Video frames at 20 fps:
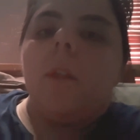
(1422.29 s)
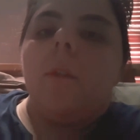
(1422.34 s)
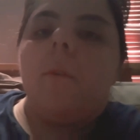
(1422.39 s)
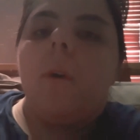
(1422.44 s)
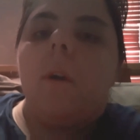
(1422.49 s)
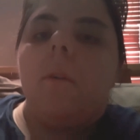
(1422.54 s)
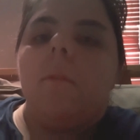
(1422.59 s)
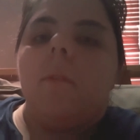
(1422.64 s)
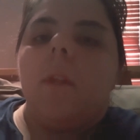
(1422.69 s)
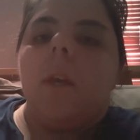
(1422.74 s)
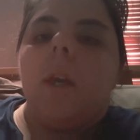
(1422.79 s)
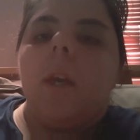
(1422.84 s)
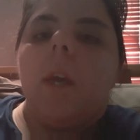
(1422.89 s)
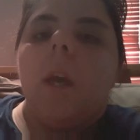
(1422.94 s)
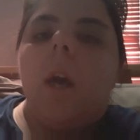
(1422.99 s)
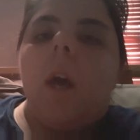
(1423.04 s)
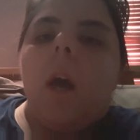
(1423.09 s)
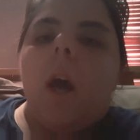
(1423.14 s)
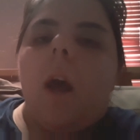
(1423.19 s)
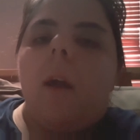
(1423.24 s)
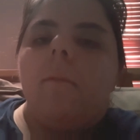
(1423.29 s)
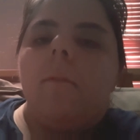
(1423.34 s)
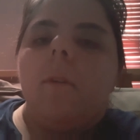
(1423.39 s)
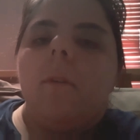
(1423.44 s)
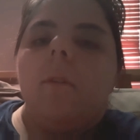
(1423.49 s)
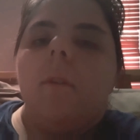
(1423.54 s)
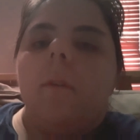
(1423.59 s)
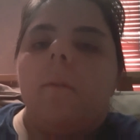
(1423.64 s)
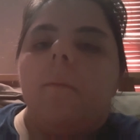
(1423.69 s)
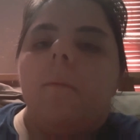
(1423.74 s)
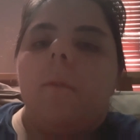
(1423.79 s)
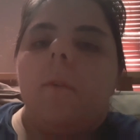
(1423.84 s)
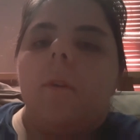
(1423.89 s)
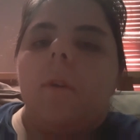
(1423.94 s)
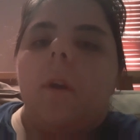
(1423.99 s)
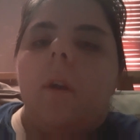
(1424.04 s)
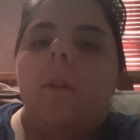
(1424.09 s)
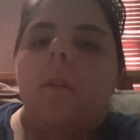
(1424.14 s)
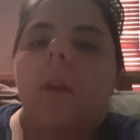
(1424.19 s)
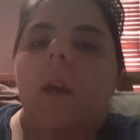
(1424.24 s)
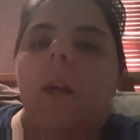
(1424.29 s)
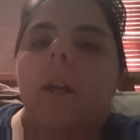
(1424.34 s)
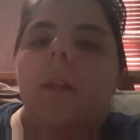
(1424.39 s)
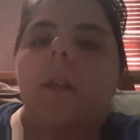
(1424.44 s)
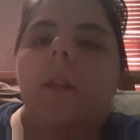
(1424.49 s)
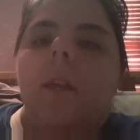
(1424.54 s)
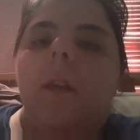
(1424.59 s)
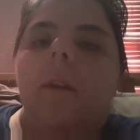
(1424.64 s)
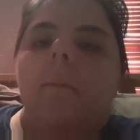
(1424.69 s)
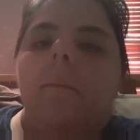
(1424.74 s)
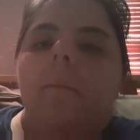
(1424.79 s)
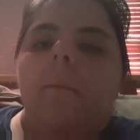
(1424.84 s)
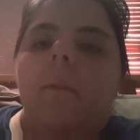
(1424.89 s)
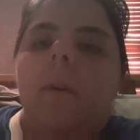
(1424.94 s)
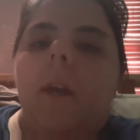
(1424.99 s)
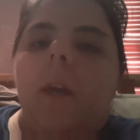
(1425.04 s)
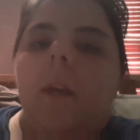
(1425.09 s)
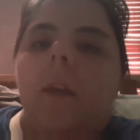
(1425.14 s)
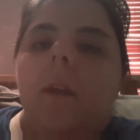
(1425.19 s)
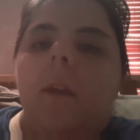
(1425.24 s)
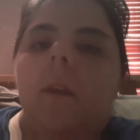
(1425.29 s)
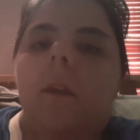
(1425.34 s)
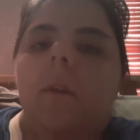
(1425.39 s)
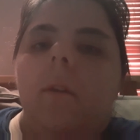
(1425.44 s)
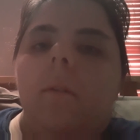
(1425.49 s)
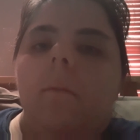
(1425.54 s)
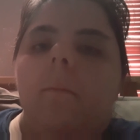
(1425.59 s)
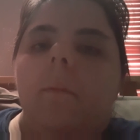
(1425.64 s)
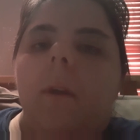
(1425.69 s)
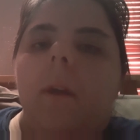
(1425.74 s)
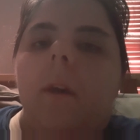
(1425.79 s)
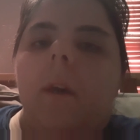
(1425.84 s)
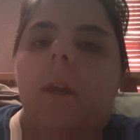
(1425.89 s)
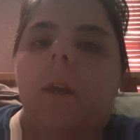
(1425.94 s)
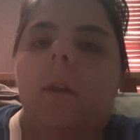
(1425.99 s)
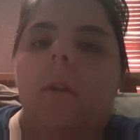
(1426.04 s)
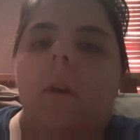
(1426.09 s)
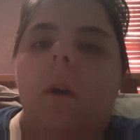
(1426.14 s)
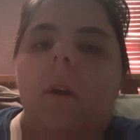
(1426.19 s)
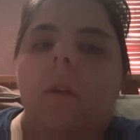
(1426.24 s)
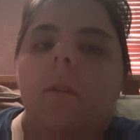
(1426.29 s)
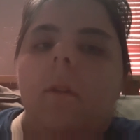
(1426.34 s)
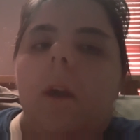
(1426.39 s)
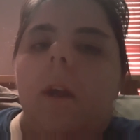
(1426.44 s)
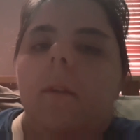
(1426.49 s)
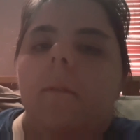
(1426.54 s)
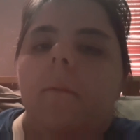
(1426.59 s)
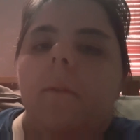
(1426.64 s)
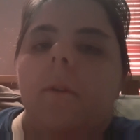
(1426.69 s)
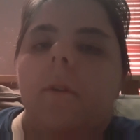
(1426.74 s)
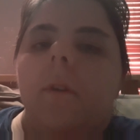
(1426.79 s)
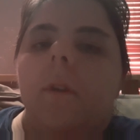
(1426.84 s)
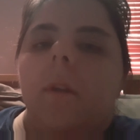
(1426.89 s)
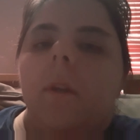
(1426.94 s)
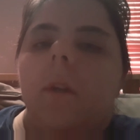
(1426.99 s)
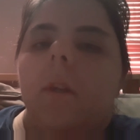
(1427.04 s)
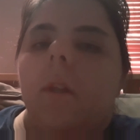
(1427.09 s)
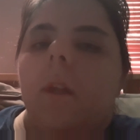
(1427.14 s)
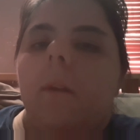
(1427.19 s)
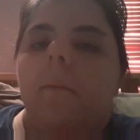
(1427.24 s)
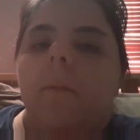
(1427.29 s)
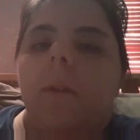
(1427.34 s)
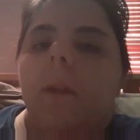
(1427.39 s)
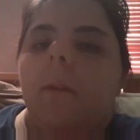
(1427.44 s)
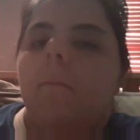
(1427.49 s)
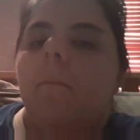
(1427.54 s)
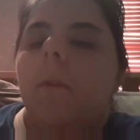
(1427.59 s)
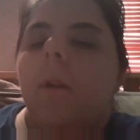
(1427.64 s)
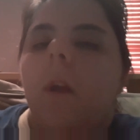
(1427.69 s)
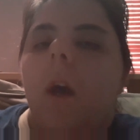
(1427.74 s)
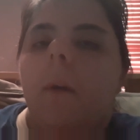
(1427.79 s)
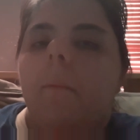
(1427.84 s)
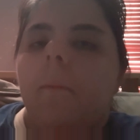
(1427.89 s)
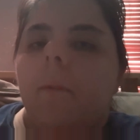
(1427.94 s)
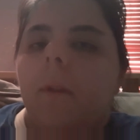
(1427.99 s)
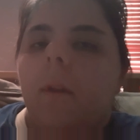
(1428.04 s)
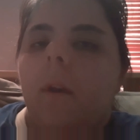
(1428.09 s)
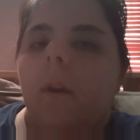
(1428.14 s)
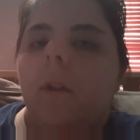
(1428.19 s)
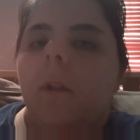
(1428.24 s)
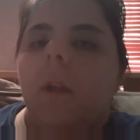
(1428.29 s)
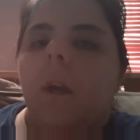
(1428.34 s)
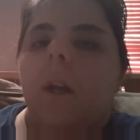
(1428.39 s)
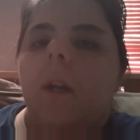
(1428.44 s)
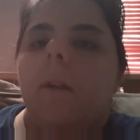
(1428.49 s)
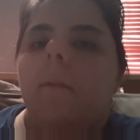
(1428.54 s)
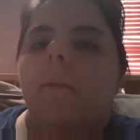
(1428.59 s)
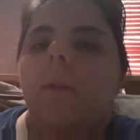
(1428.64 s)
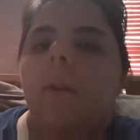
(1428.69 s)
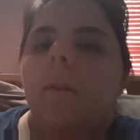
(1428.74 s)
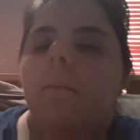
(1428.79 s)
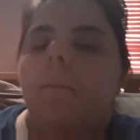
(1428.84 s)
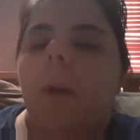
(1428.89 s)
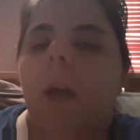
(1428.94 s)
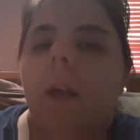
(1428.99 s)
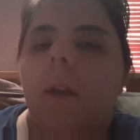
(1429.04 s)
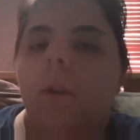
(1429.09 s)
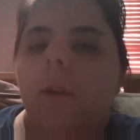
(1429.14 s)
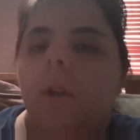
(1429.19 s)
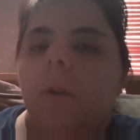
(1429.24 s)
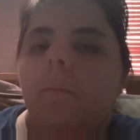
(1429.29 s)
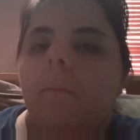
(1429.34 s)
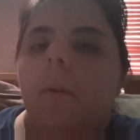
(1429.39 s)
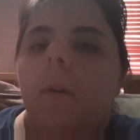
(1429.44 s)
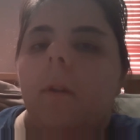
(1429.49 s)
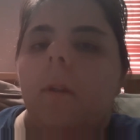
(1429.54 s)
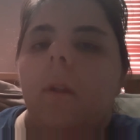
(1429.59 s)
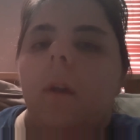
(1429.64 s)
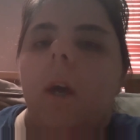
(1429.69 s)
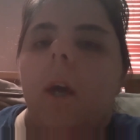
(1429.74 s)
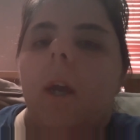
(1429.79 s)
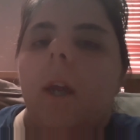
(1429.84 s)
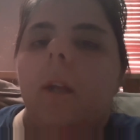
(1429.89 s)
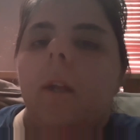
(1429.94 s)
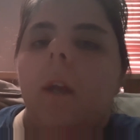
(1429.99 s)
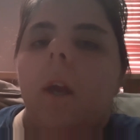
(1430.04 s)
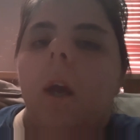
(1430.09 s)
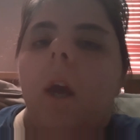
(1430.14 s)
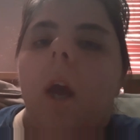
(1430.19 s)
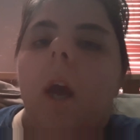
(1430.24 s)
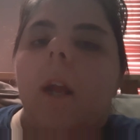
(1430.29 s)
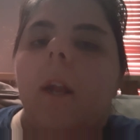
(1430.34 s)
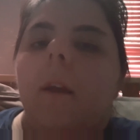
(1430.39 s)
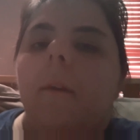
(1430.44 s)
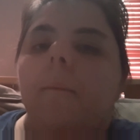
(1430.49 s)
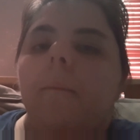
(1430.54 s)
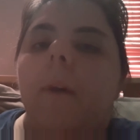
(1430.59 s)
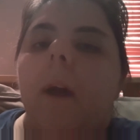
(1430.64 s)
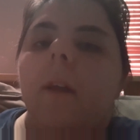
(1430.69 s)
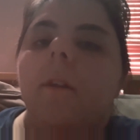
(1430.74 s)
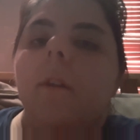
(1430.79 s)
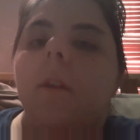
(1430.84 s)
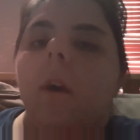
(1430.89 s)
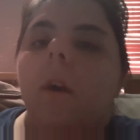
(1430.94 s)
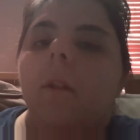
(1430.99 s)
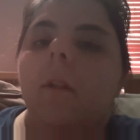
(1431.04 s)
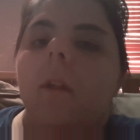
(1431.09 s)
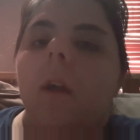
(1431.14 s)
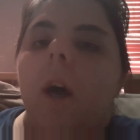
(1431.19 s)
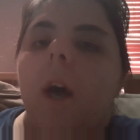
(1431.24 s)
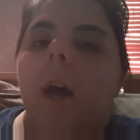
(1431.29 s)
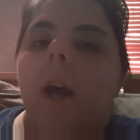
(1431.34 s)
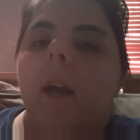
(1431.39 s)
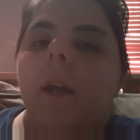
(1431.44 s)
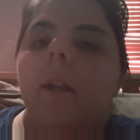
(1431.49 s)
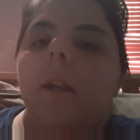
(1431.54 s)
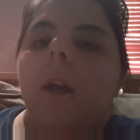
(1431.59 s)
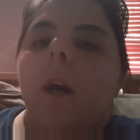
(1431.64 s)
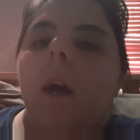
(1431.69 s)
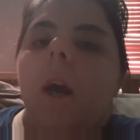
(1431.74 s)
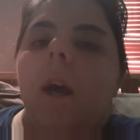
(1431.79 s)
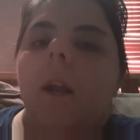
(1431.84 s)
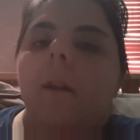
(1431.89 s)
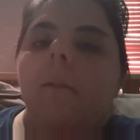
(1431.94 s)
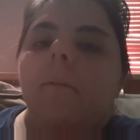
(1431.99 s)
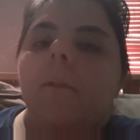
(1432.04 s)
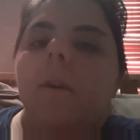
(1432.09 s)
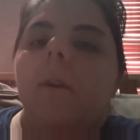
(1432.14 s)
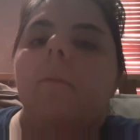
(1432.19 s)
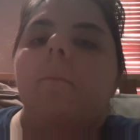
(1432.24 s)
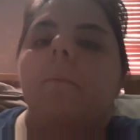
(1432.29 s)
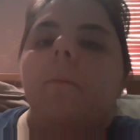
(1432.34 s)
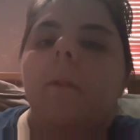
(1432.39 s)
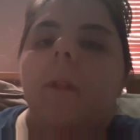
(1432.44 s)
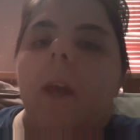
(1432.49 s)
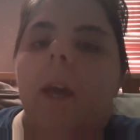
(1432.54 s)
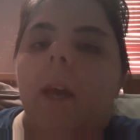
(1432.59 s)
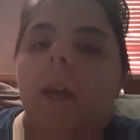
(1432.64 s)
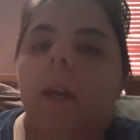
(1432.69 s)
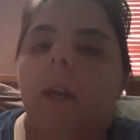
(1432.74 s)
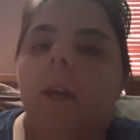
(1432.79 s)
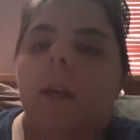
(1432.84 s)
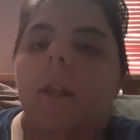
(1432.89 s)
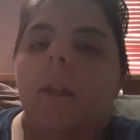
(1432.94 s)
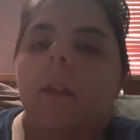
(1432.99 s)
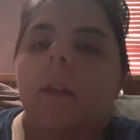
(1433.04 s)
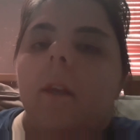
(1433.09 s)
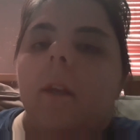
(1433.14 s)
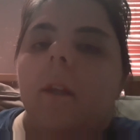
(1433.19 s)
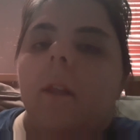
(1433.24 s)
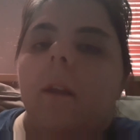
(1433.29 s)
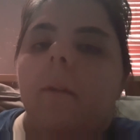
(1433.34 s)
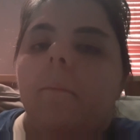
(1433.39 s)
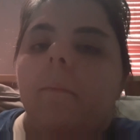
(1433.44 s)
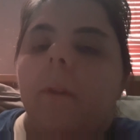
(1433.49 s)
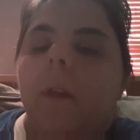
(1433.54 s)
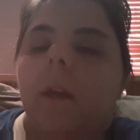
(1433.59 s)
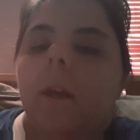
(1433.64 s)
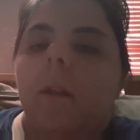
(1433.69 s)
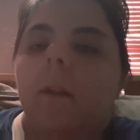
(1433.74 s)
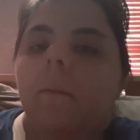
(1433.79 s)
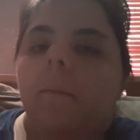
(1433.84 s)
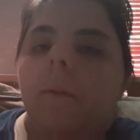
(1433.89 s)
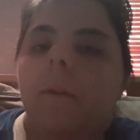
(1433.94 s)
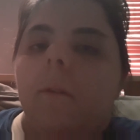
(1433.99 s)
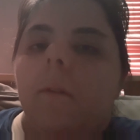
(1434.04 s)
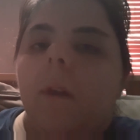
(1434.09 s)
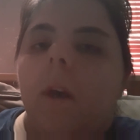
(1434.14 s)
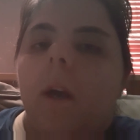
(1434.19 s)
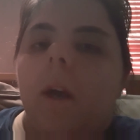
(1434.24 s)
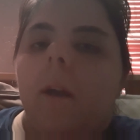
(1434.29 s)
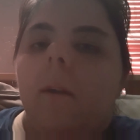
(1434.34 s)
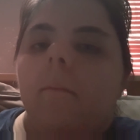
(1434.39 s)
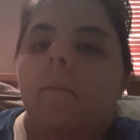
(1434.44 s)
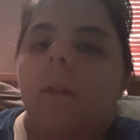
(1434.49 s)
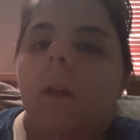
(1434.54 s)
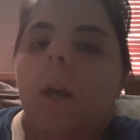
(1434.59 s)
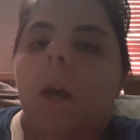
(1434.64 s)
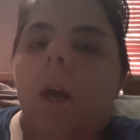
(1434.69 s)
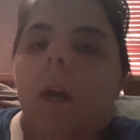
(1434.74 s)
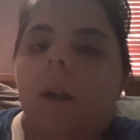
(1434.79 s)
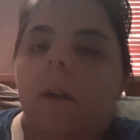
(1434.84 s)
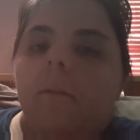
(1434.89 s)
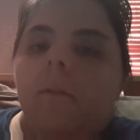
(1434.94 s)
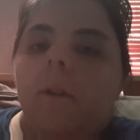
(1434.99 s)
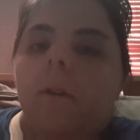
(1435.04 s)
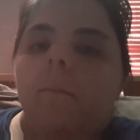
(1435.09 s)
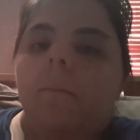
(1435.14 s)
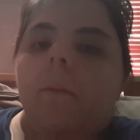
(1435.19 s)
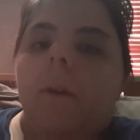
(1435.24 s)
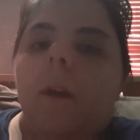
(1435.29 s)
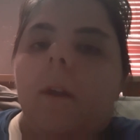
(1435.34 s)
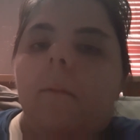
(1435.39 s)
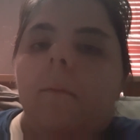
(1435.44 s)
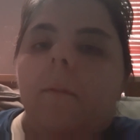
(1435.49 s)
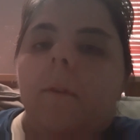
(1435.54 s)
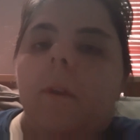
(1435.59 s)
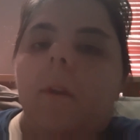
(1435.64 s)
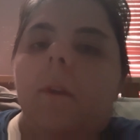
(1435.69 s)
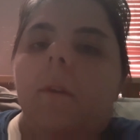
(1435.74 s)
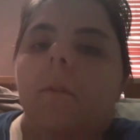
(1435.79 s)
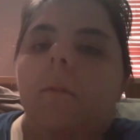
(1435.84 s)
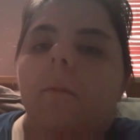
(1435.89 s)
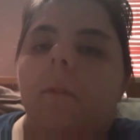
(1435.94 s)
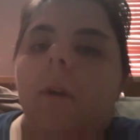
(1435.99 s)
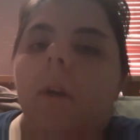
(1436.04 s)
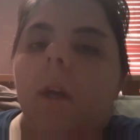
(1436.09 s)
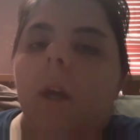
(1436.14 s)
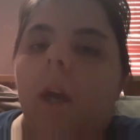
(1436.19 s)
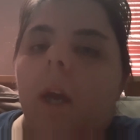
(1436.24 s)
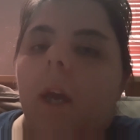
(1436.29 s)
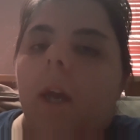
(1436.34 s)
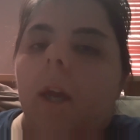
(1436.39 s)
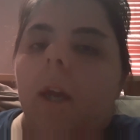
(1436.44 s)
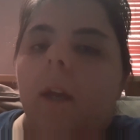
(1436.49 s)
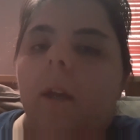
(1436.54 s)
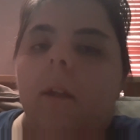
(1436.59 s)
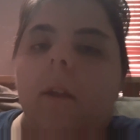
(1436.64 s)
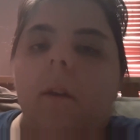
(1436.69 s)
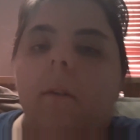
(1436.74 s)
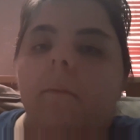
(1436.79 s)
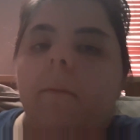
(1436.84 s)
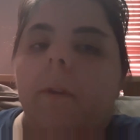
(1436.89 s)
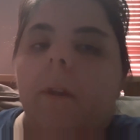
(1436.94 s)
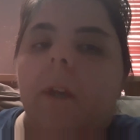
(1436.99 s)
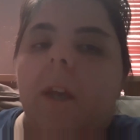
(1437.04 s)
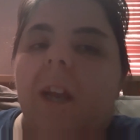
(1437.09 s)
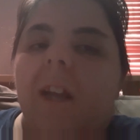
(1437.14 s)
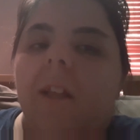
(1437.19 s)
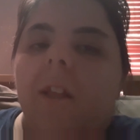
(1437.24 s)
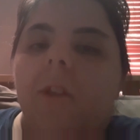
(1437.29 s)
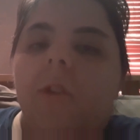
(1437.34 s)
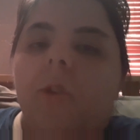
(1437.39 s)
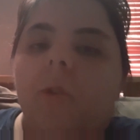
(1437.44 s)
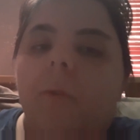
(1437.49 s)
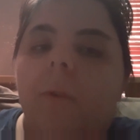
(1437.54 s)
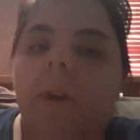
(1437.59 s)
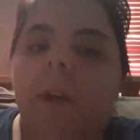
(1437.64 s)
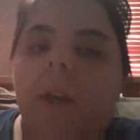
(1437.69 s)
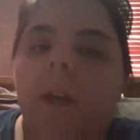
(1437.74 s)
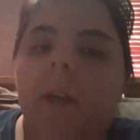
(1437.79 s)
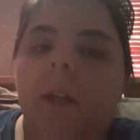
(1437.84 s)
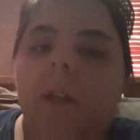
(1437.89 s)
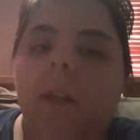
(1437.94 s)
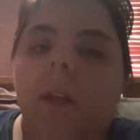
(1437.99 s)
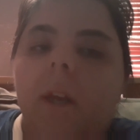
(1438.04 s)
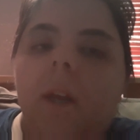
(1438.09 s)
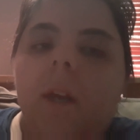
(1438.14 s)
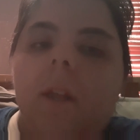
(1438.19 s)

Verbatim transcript: So I was like, I'm going to look for it online, see if like you can play like an online version because I've seen Monopoly online, I've seen Battleship online, I found it online, and I'm gonna play it because I played it a few times. I'm gonna play it for you, and hopefully you guys enjoy it.